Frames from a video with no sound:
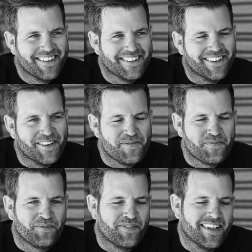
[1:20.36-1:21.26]
So,
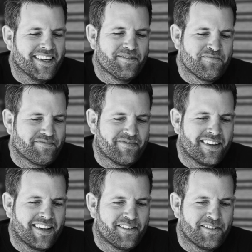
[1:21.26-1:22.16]
but
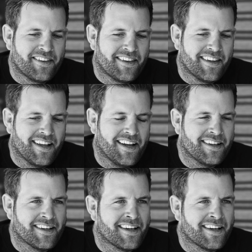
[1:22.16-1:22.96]
I like